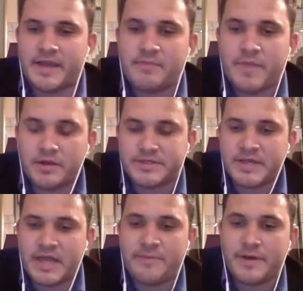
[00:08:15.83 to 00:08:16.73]

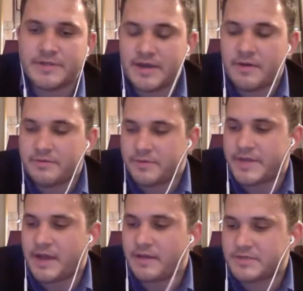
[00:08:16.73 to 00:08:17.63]
email to go and went
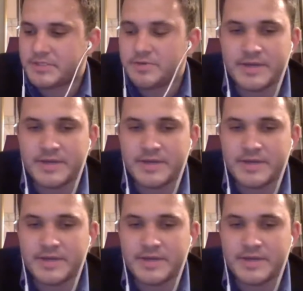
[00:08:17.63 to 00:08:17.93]
to LSU.